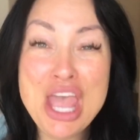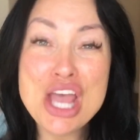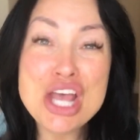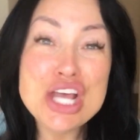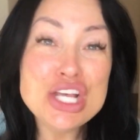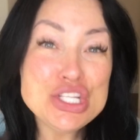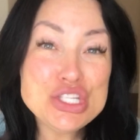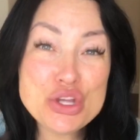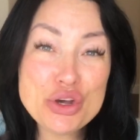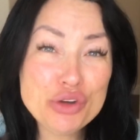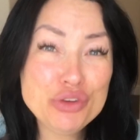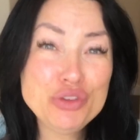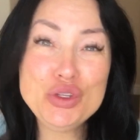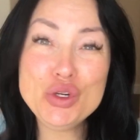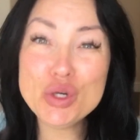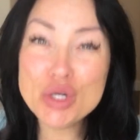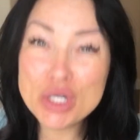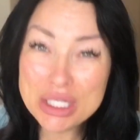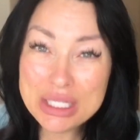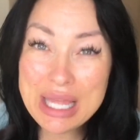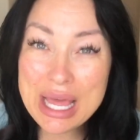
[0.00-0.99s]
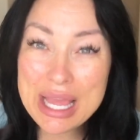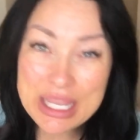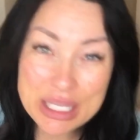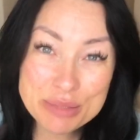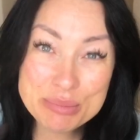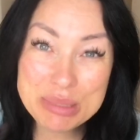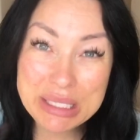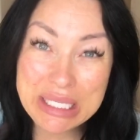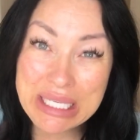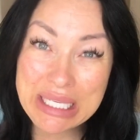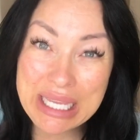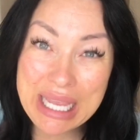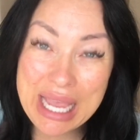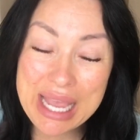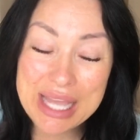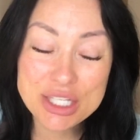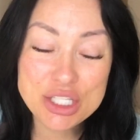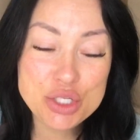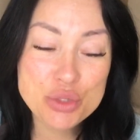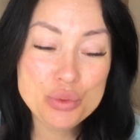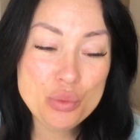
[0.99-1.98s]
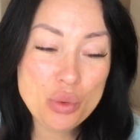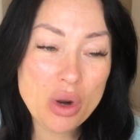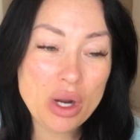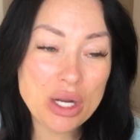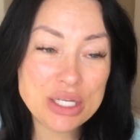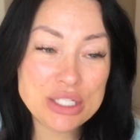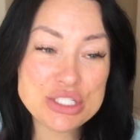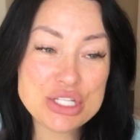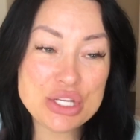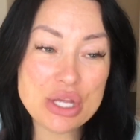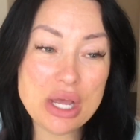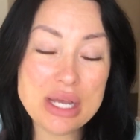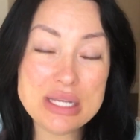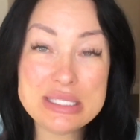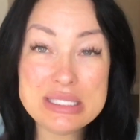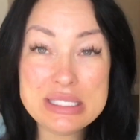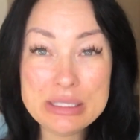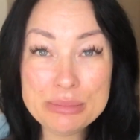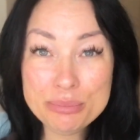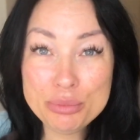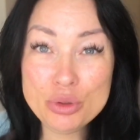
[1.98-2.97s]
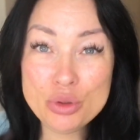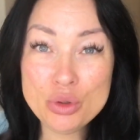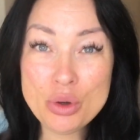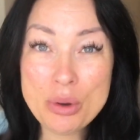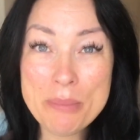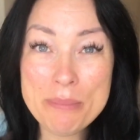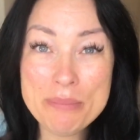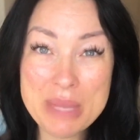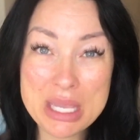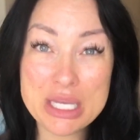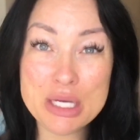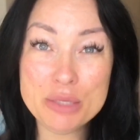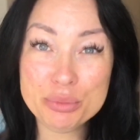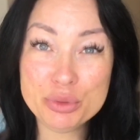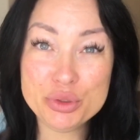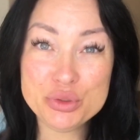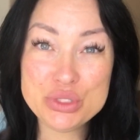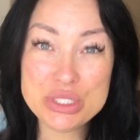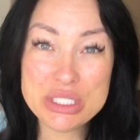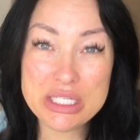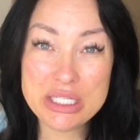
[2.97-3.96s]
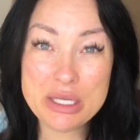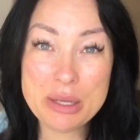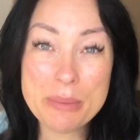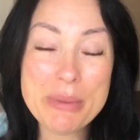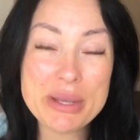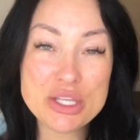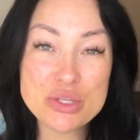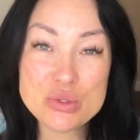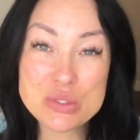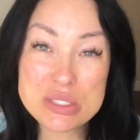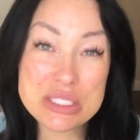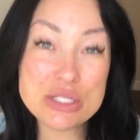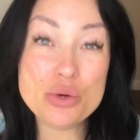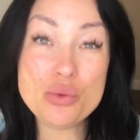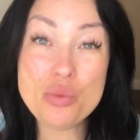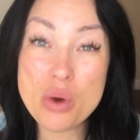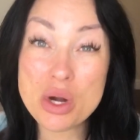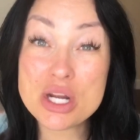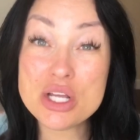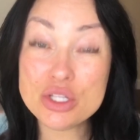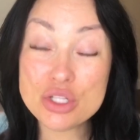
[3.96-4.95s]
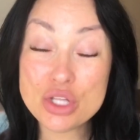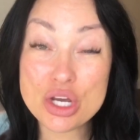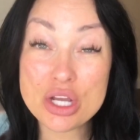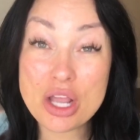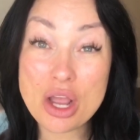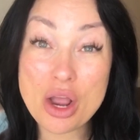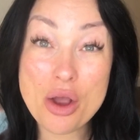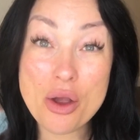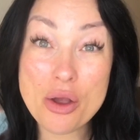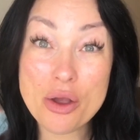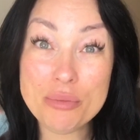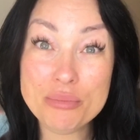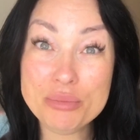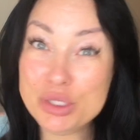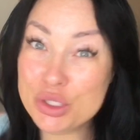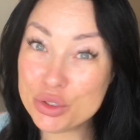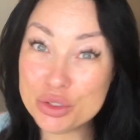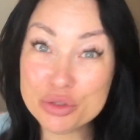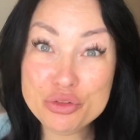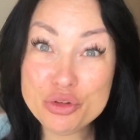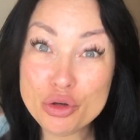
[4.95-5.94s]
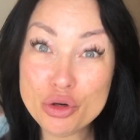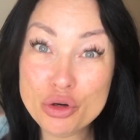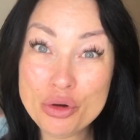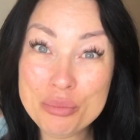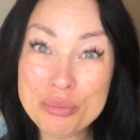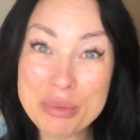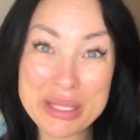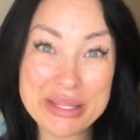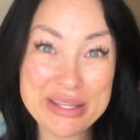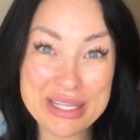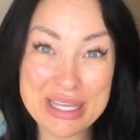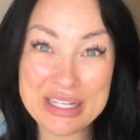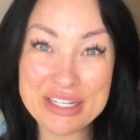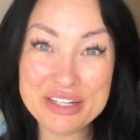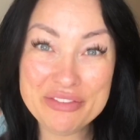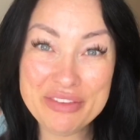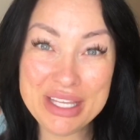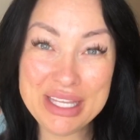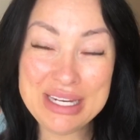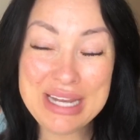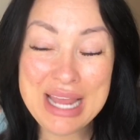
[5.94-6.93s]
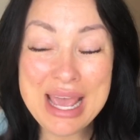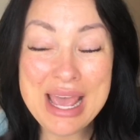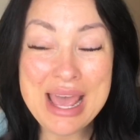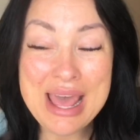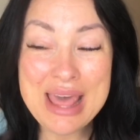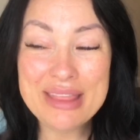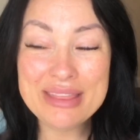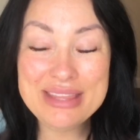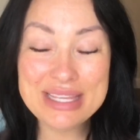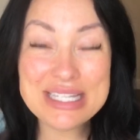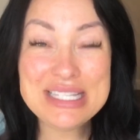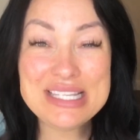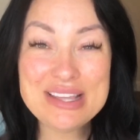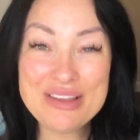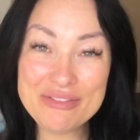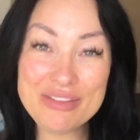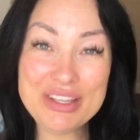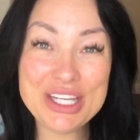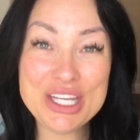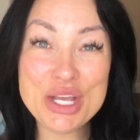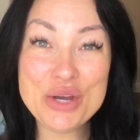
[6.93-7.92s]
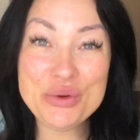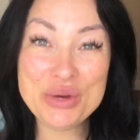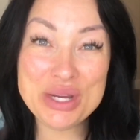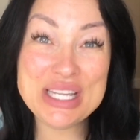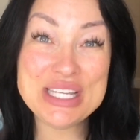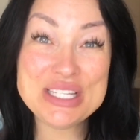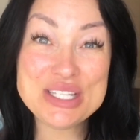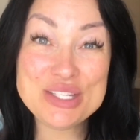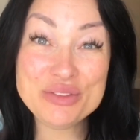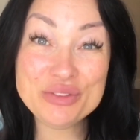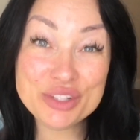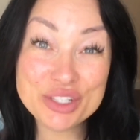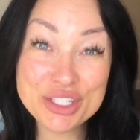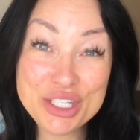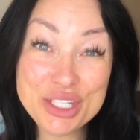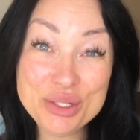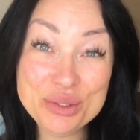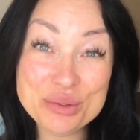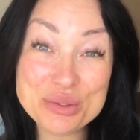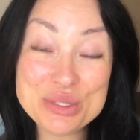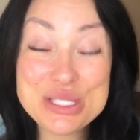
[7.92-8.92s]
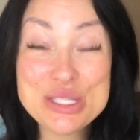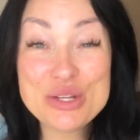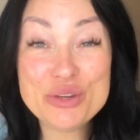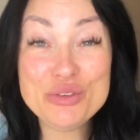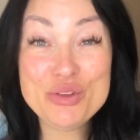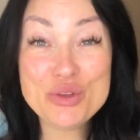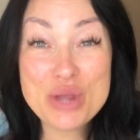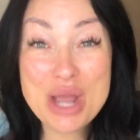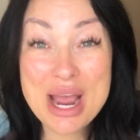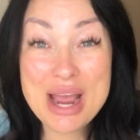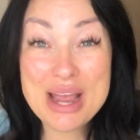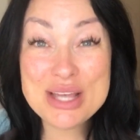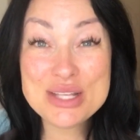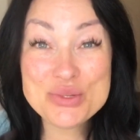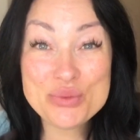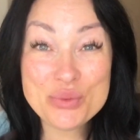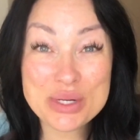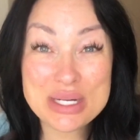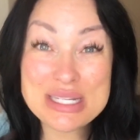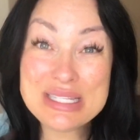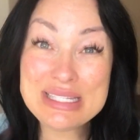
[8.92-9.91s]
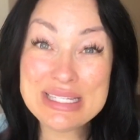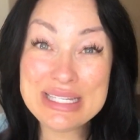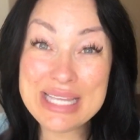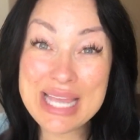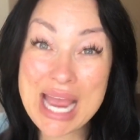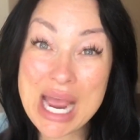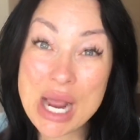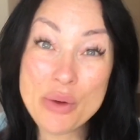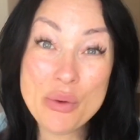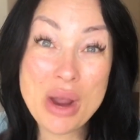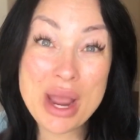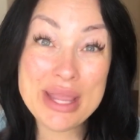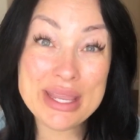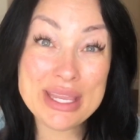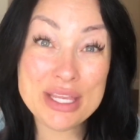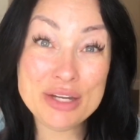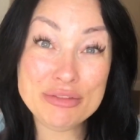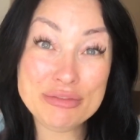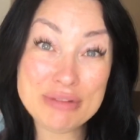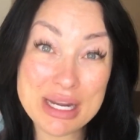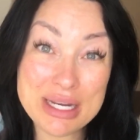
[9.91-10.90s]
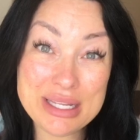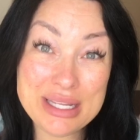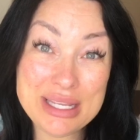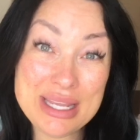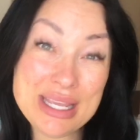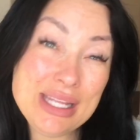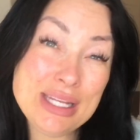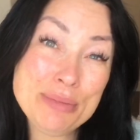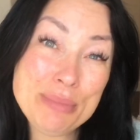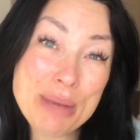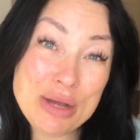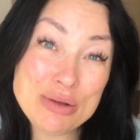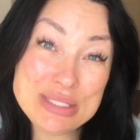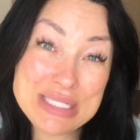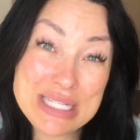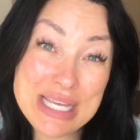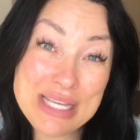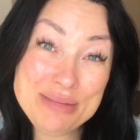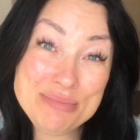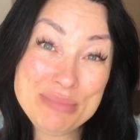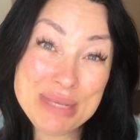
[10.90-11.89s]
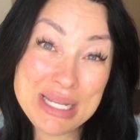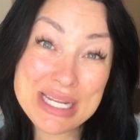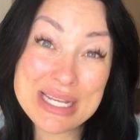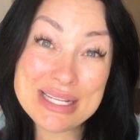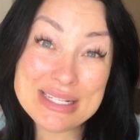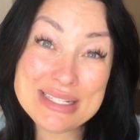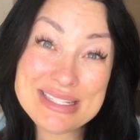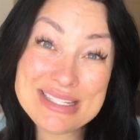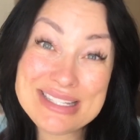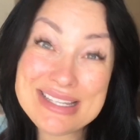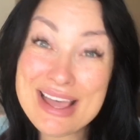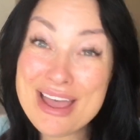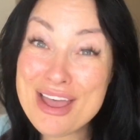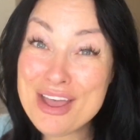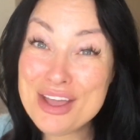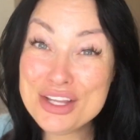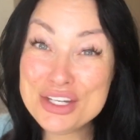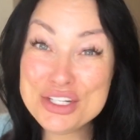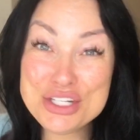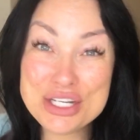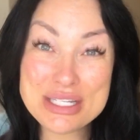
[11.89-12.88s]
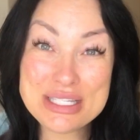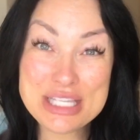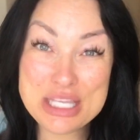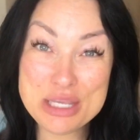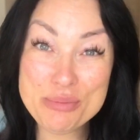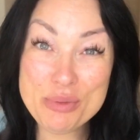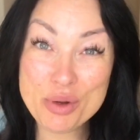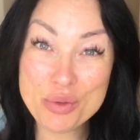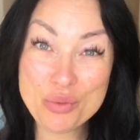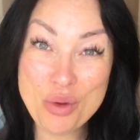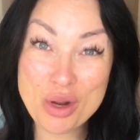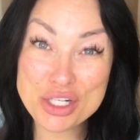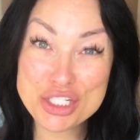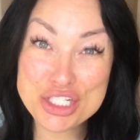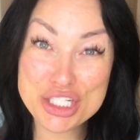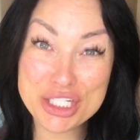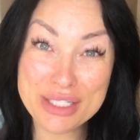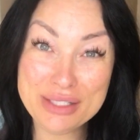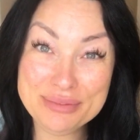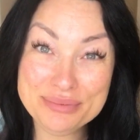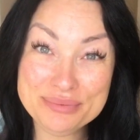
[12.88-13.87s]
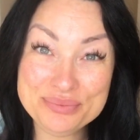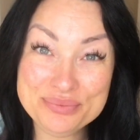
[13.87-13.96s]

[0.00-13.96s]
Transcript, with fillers: So if you're like me and you want a simple makeup routine, but you still want to look beautiful by the end of it, this video is for you. So if you guys want to see how I get ready in about 10 minutes, just keep on watching.